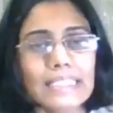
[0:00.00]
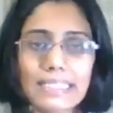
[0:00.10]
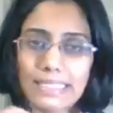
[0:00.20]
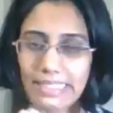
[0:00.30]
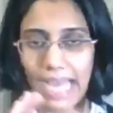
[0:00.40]

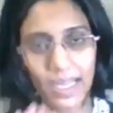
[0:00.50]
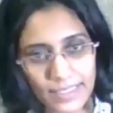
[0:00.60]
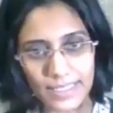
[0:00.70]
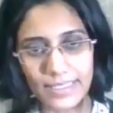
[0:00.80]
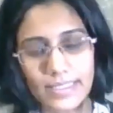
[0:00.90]
See, the
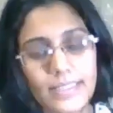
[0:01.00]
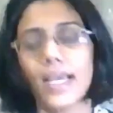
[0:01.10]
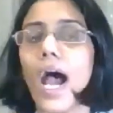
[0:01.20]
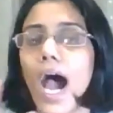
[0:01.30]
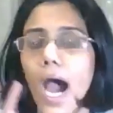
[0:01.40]
reality is,
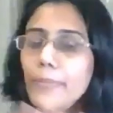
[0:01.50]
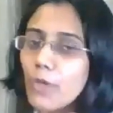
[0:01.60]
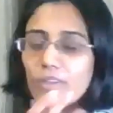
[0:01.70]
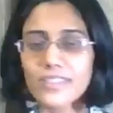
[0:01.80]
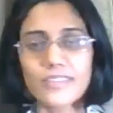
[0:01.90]

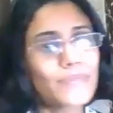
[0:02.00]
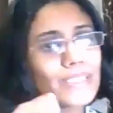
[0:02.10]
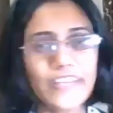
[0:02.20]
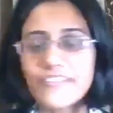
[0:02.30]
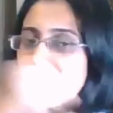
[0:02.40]
aap toxins
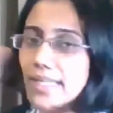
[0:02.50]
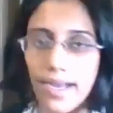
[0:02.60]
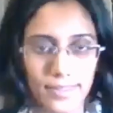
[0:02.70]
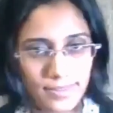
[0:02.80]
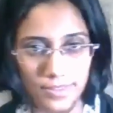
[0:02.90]
apni life se
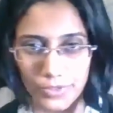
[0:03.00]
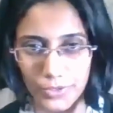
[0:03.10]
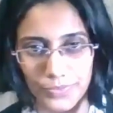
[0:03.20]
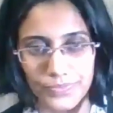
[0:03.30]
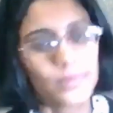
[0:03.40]
nikal nahi
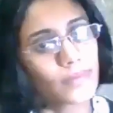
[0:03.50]
sakte ho.